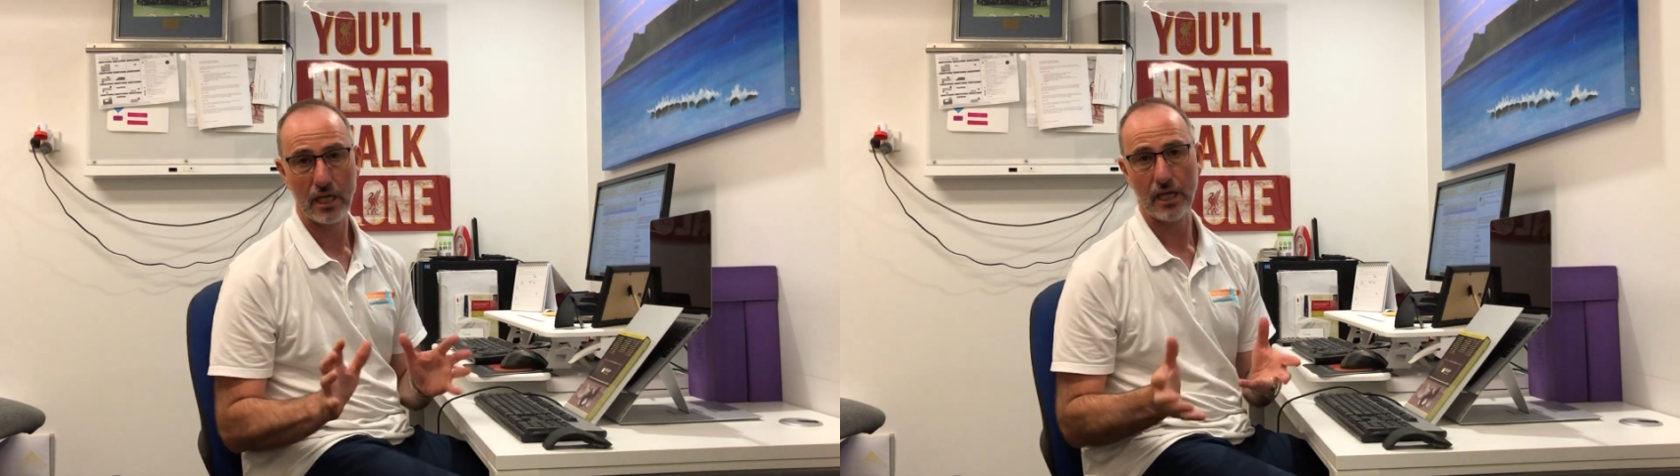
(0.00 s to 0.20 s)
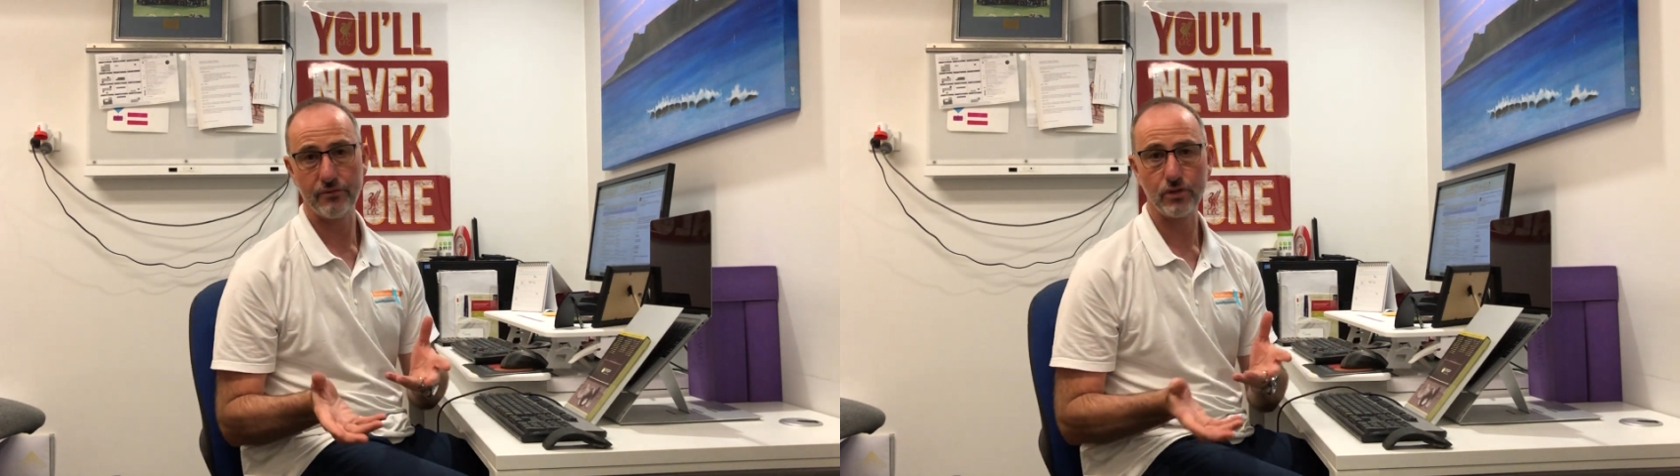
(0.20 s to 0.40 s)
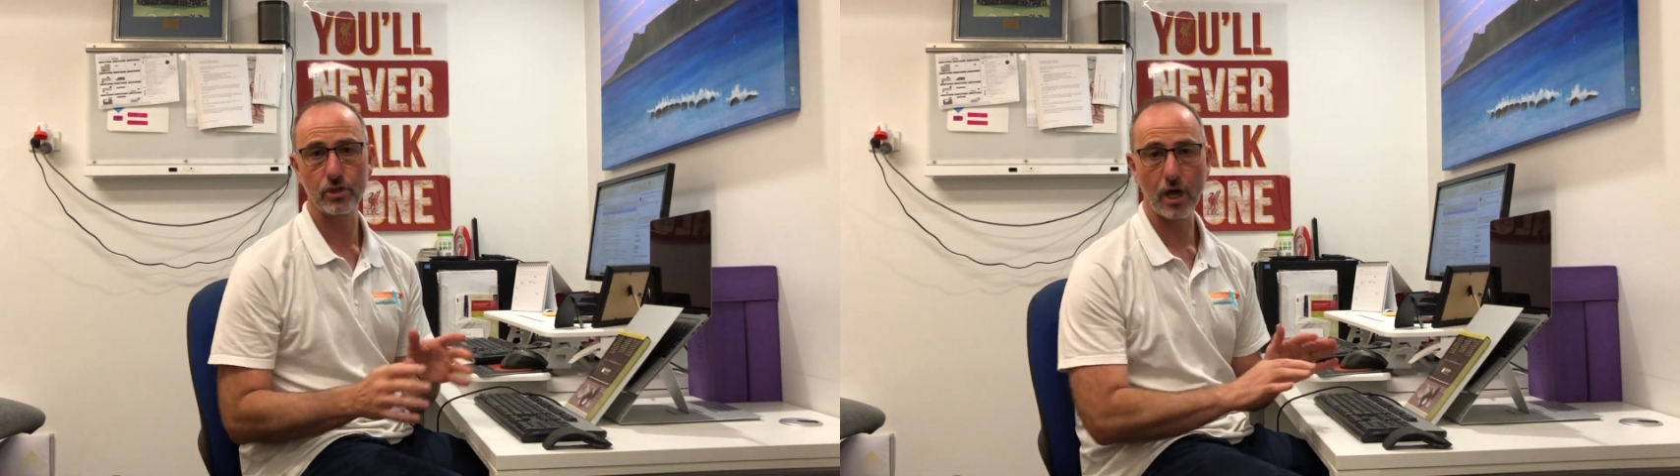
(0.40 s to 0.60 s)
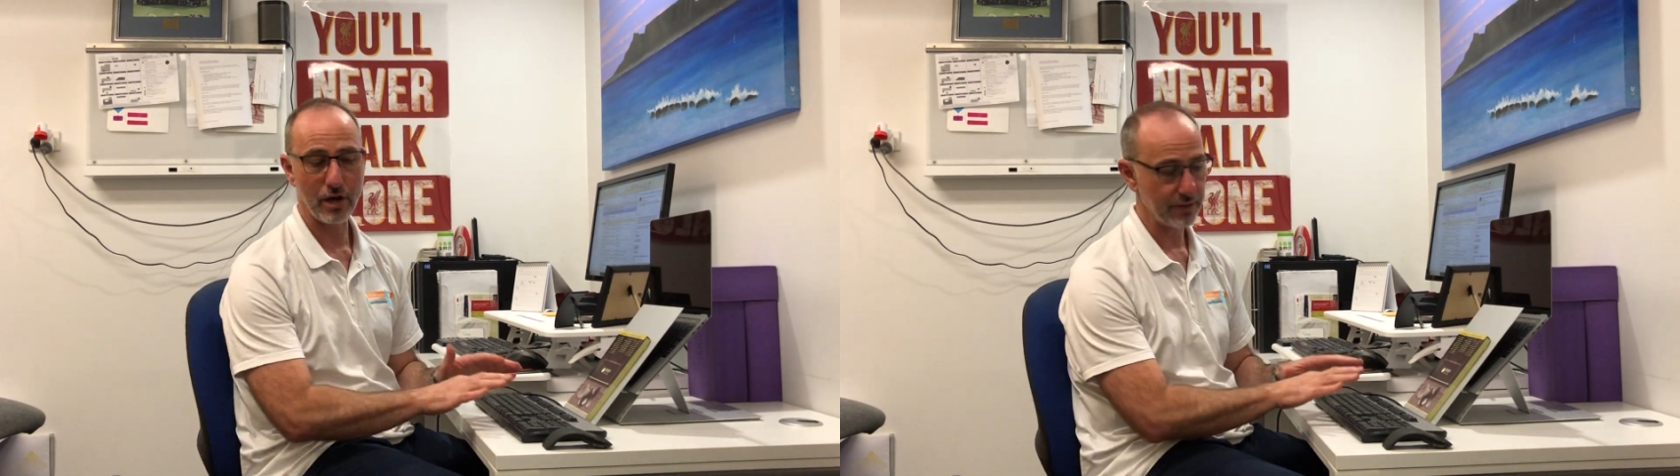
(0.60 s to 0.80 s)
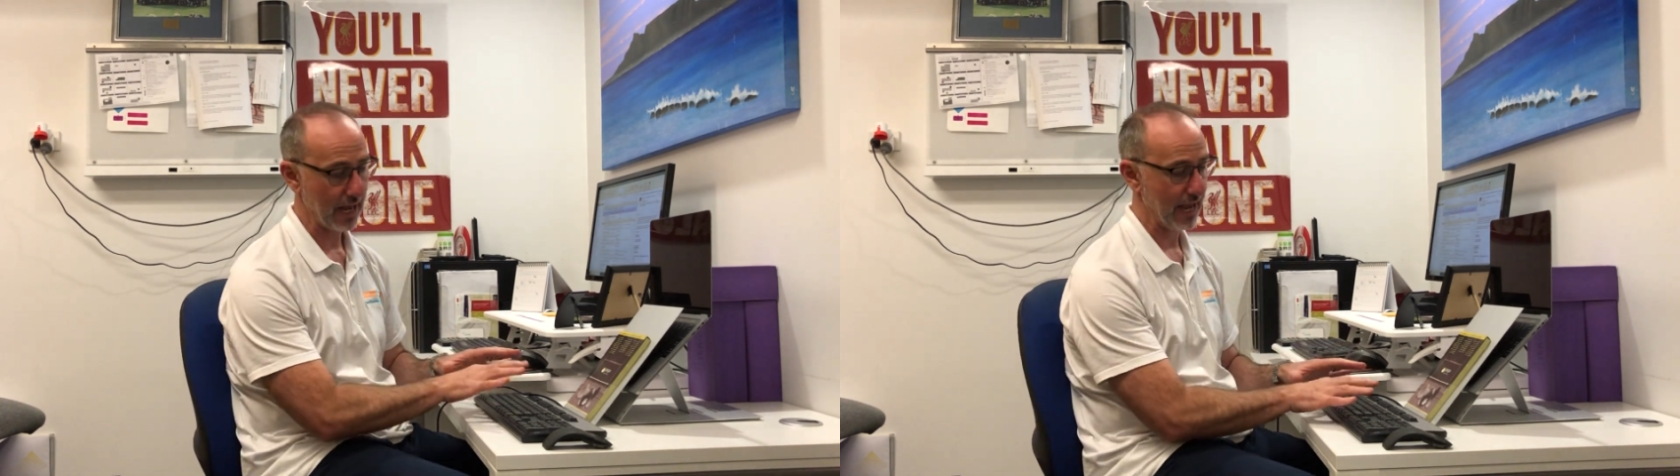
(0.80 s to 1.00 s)
if you
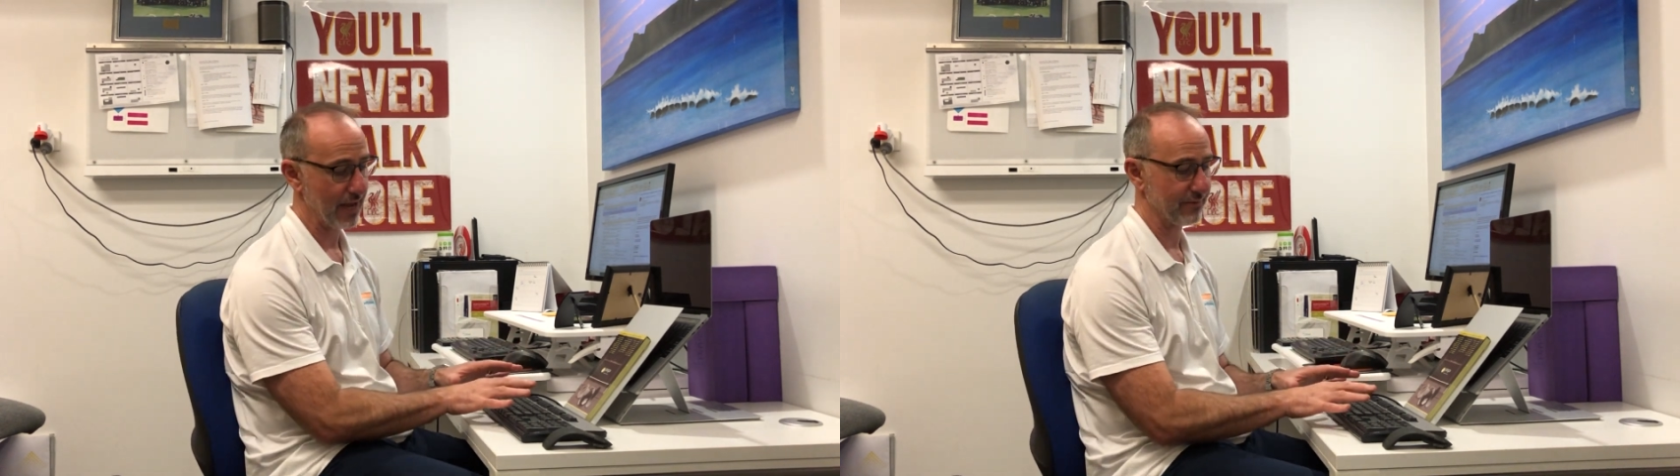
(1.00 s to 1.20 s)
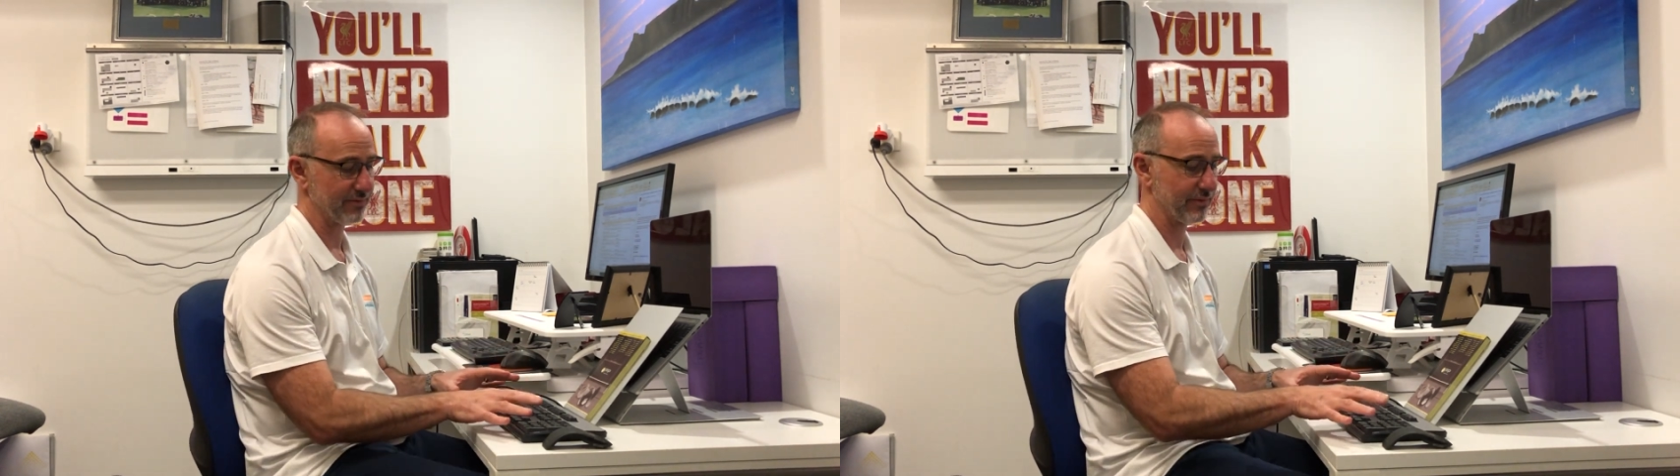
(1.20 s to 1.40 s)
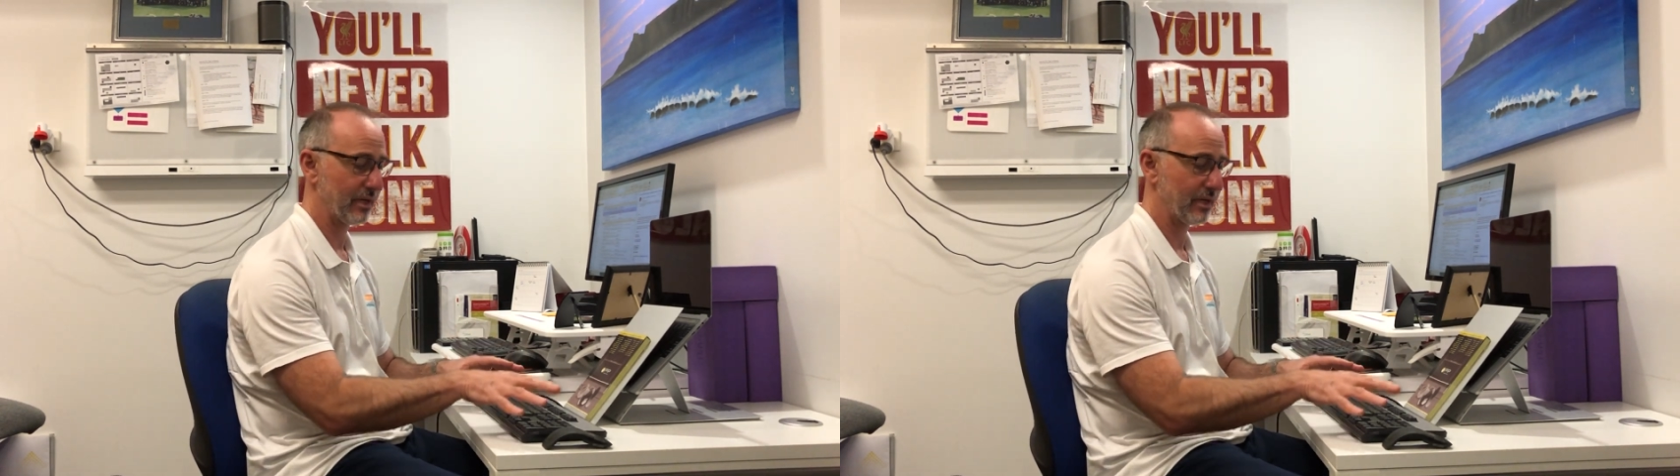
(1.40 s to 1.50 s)
don't have